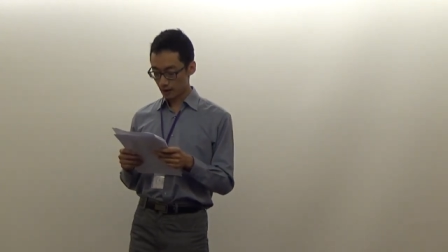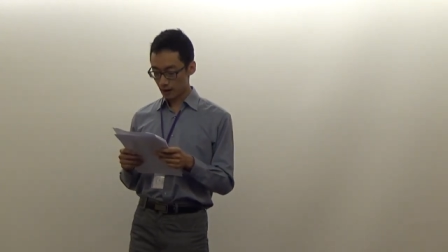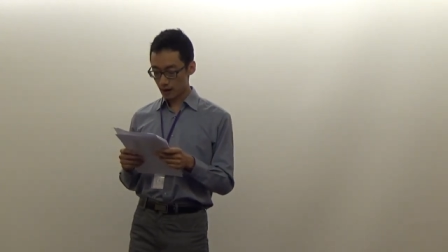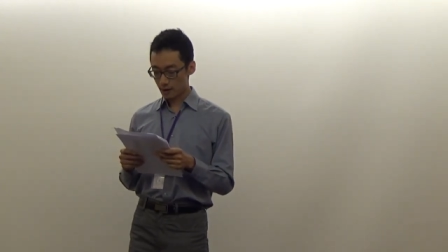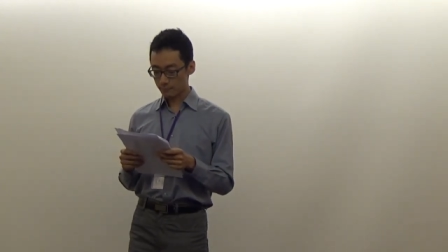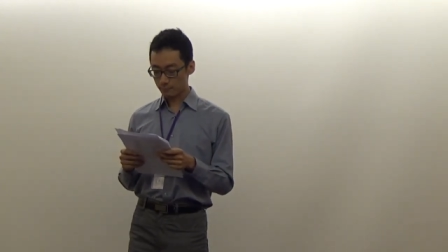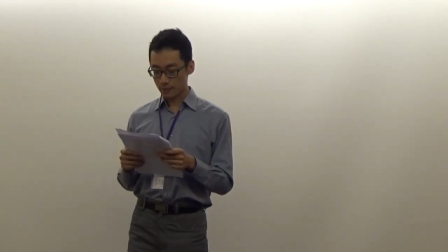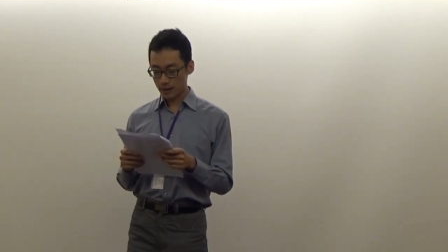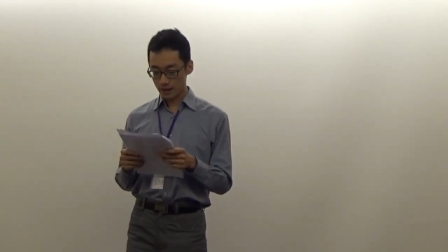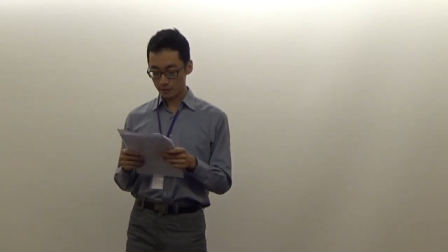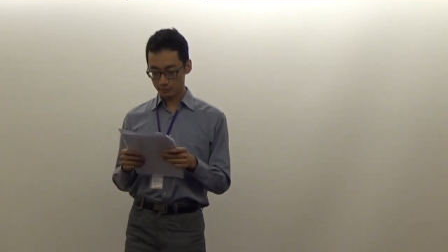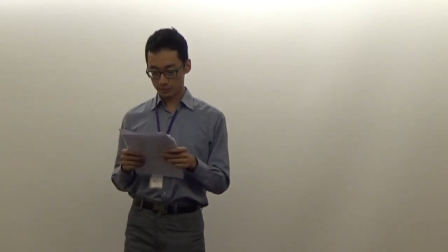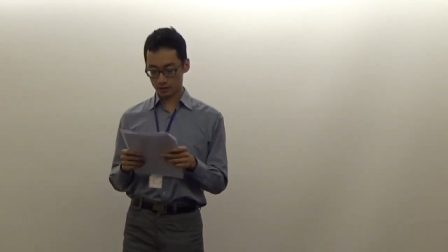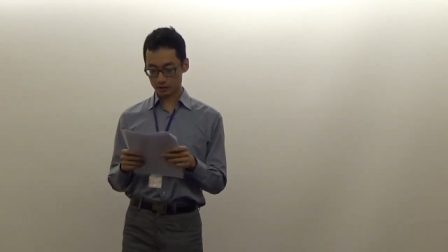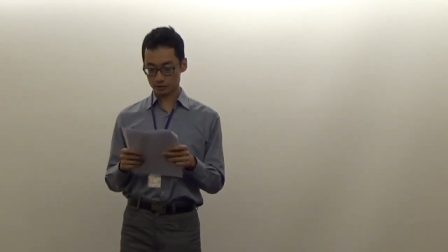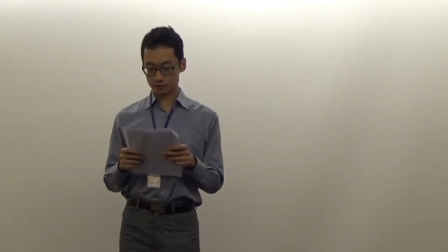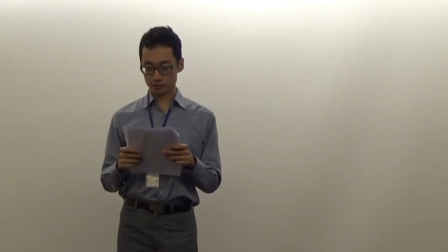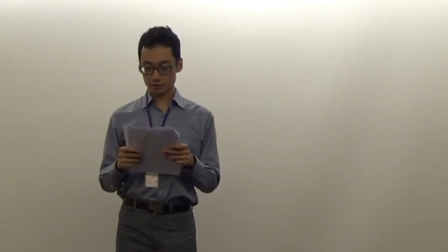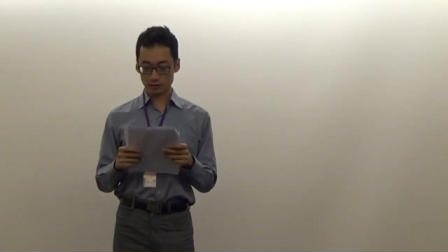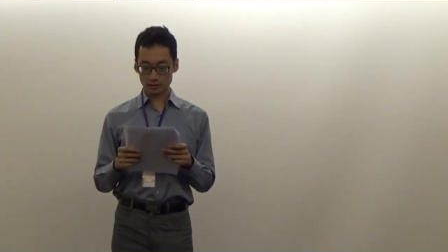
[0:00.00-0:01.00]
I
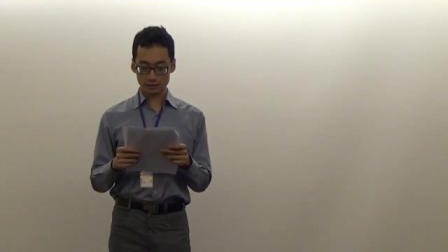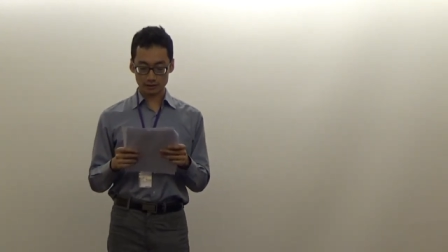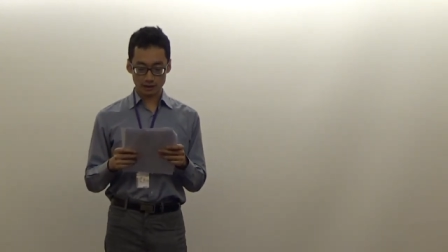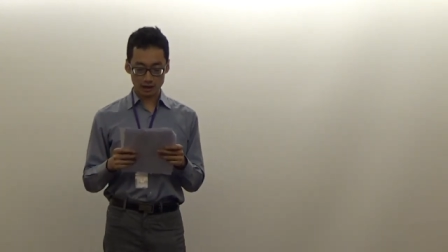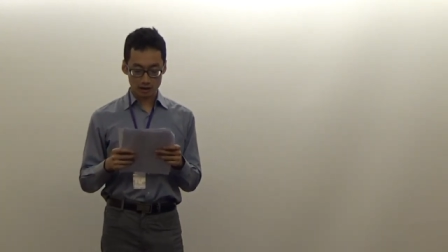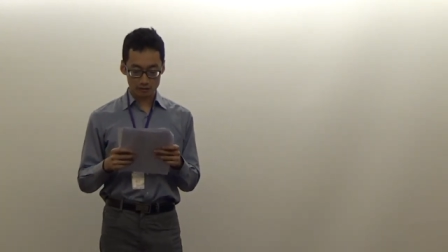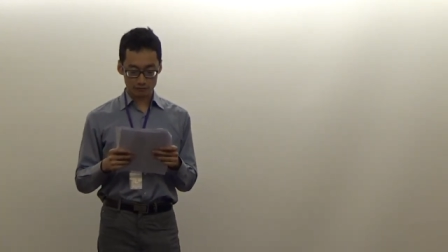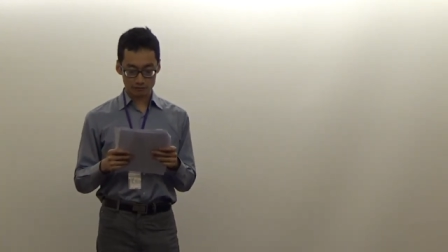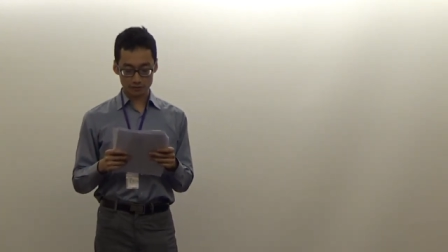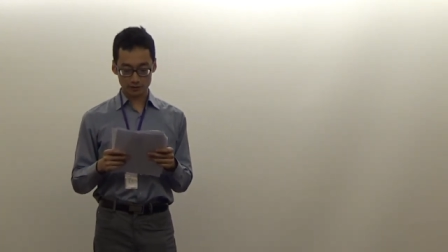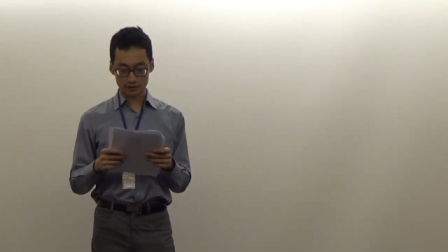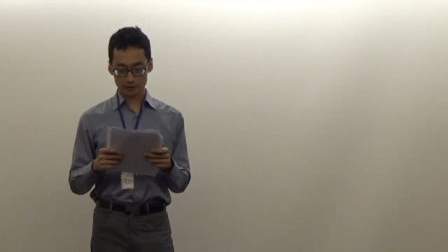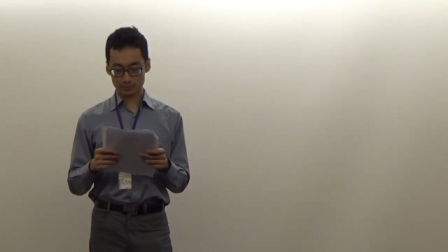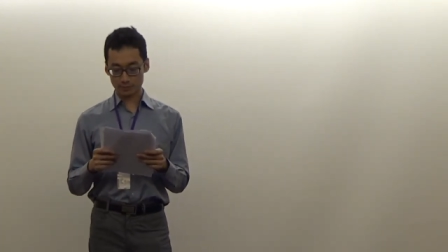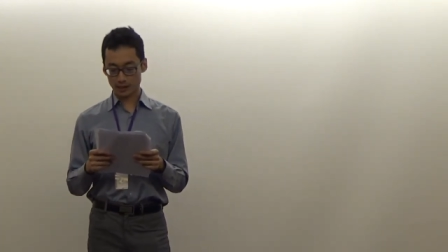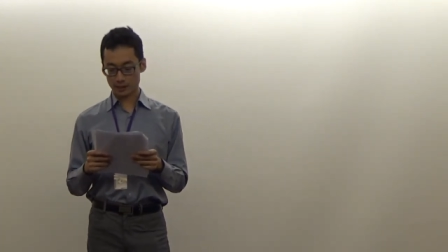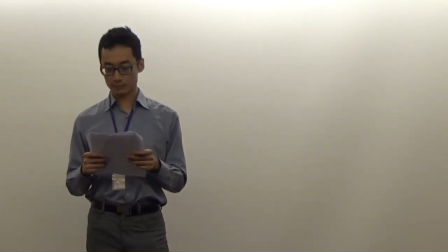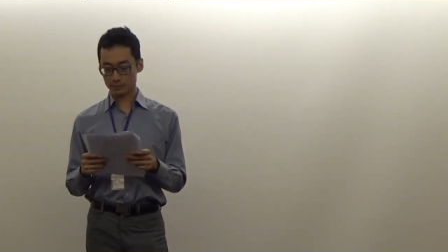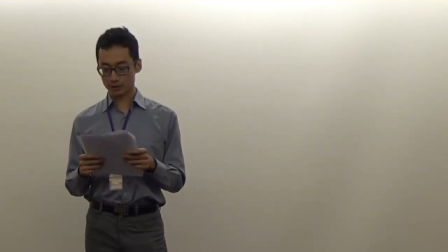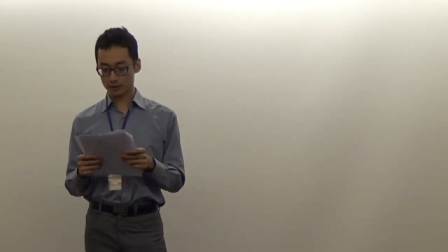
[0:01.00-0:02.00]
published a conference
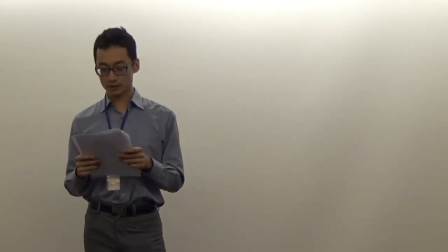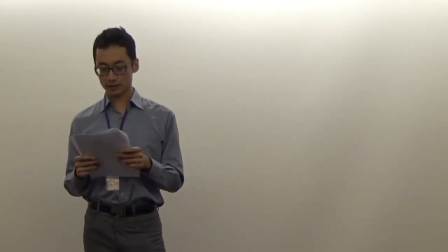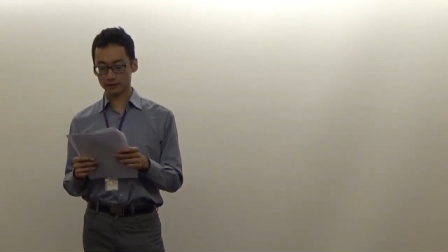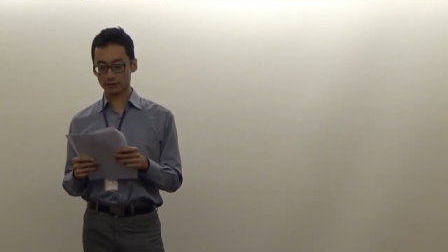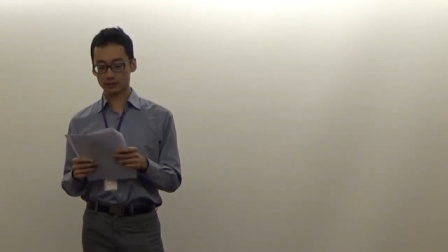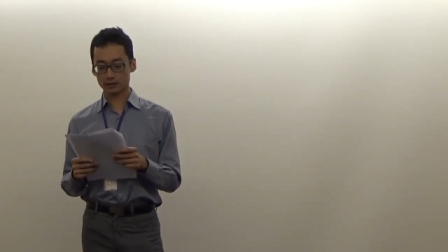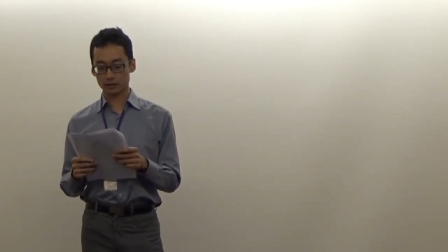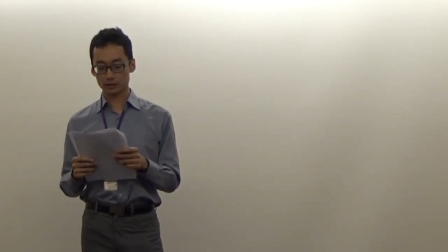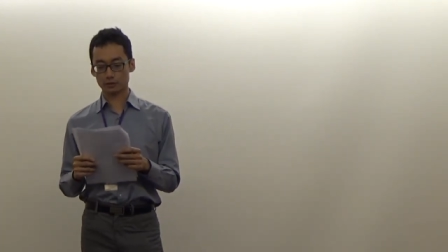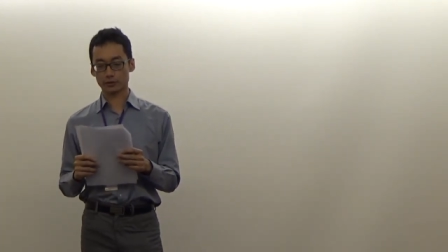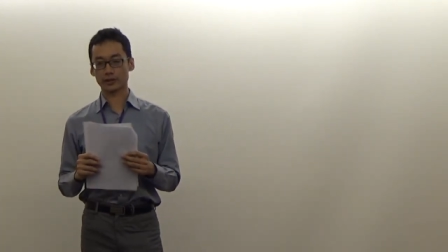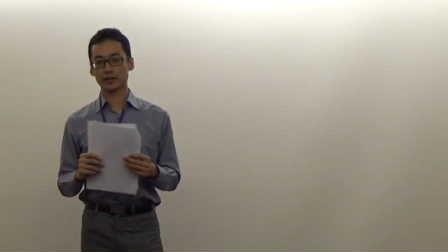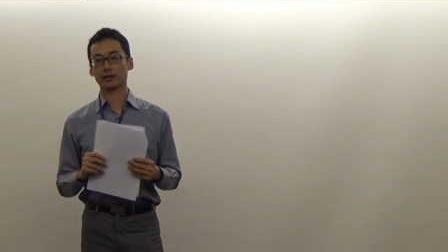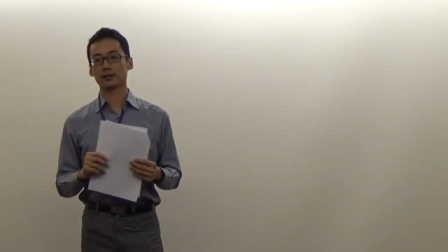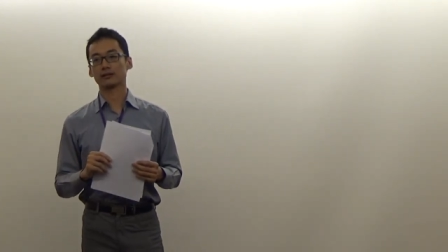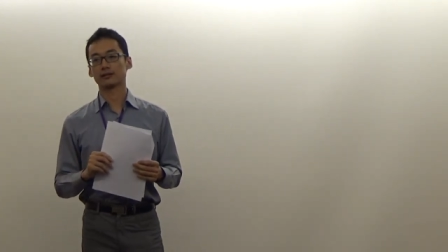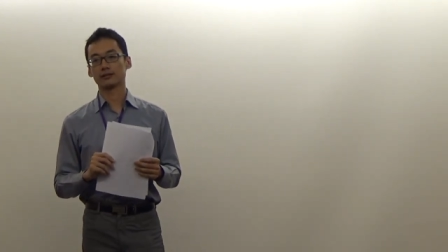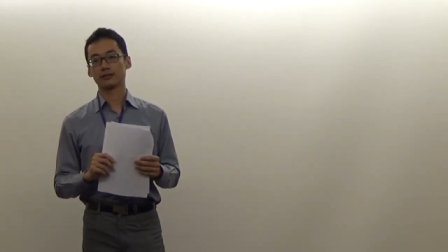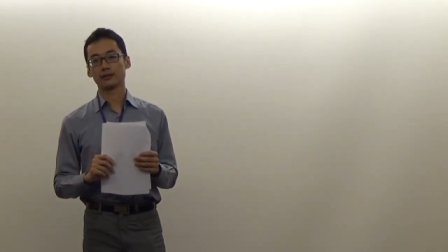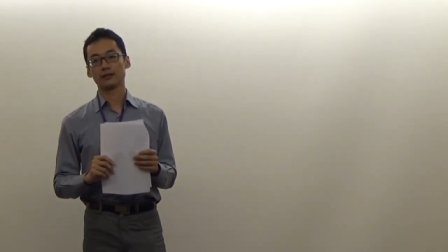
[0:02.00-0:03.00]
paper in Korea
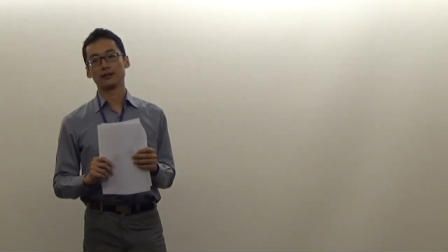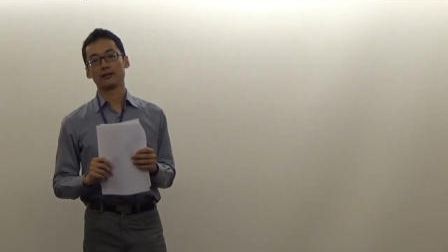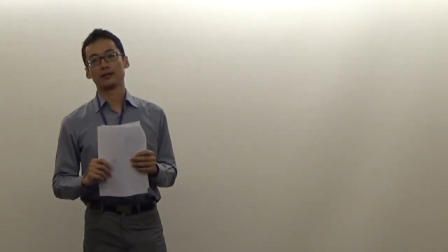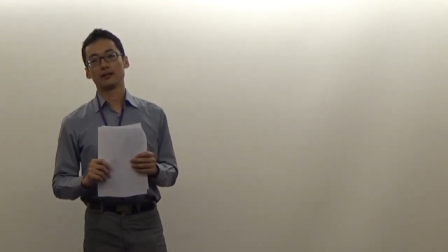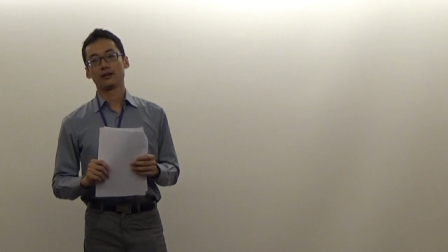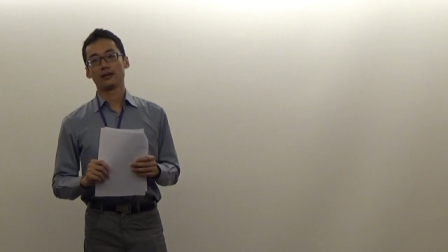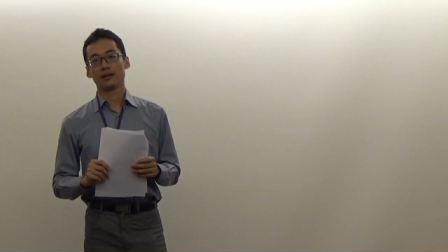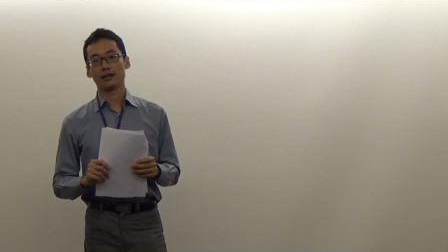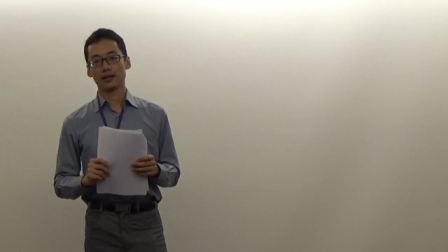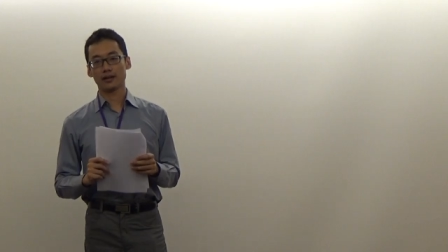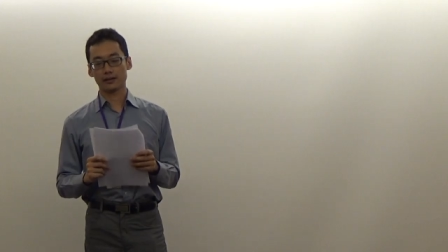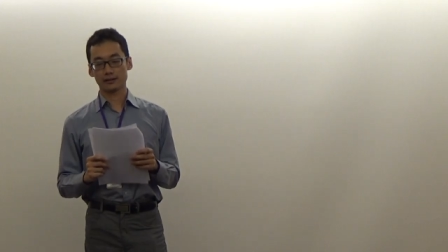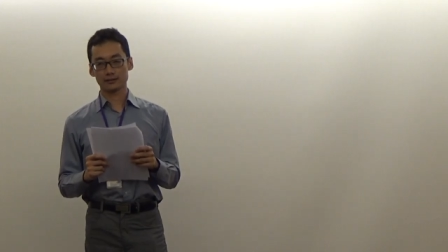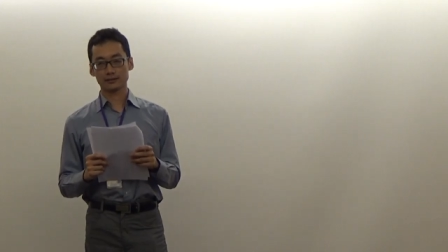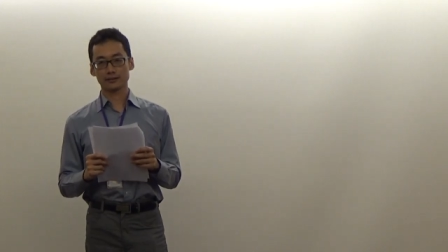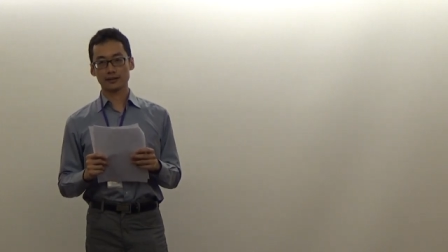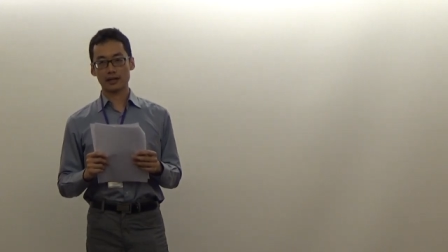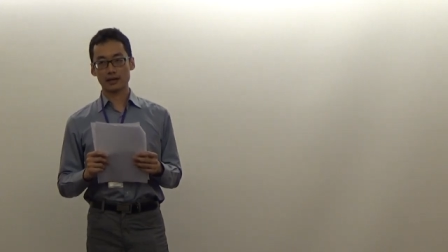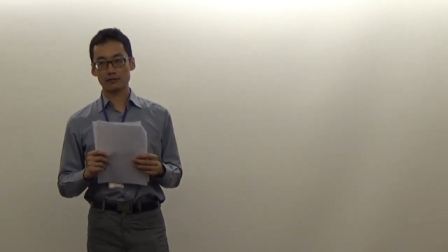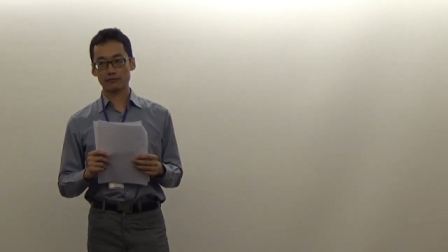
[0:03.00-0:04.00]

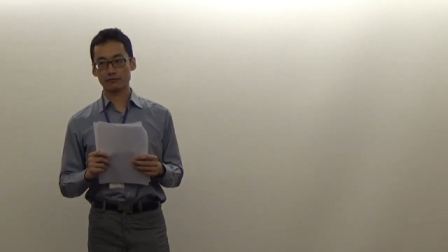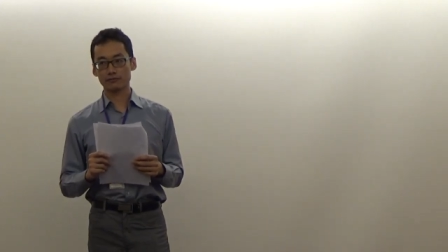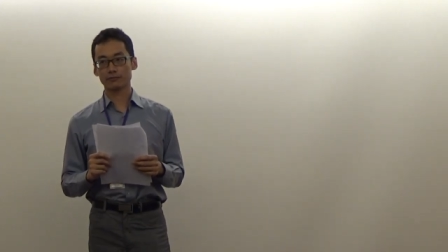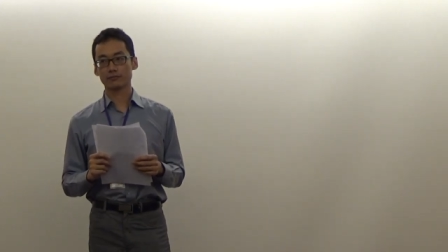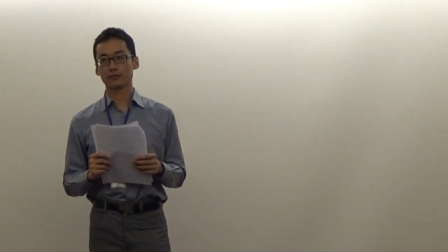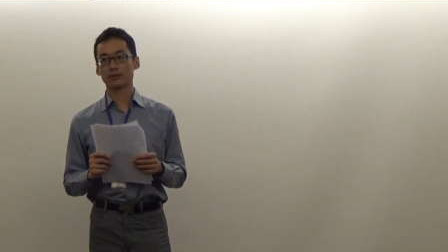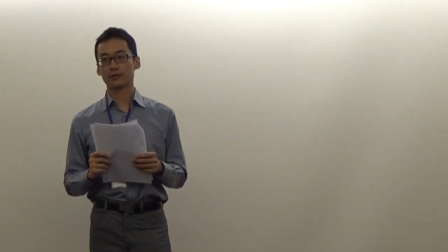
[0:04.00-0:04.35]
and gave